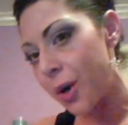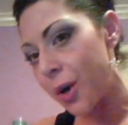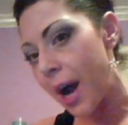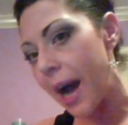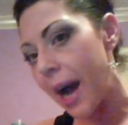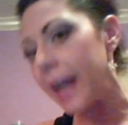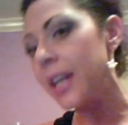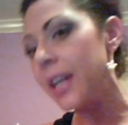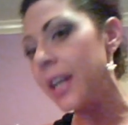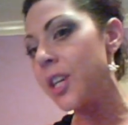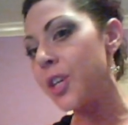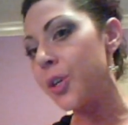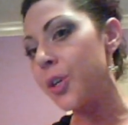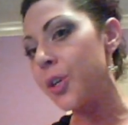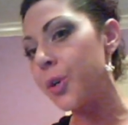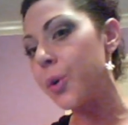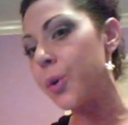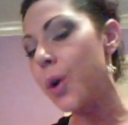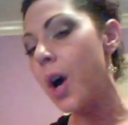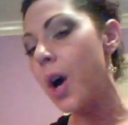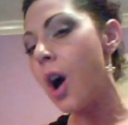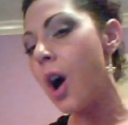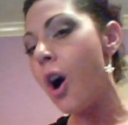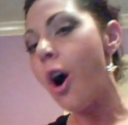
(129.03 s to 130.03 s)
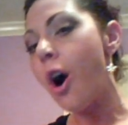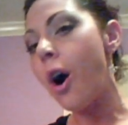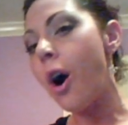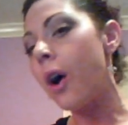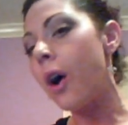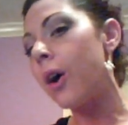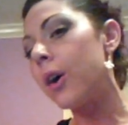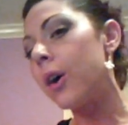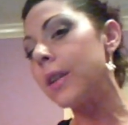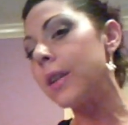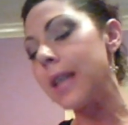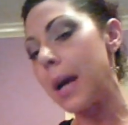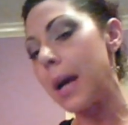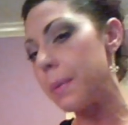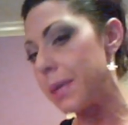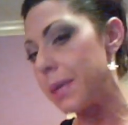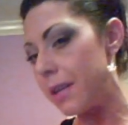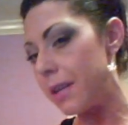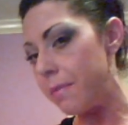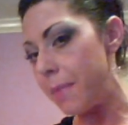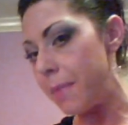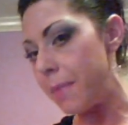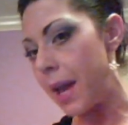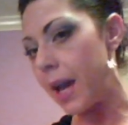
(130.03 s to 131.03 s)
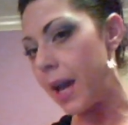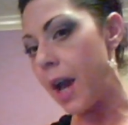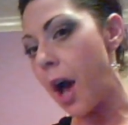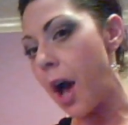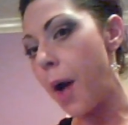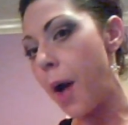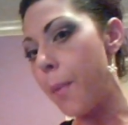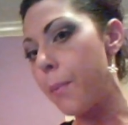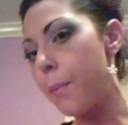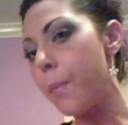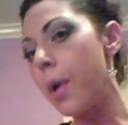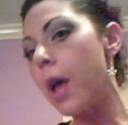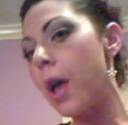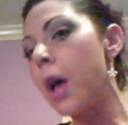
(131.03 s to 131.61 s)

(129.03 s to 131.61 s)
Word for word: I do all types of makeup,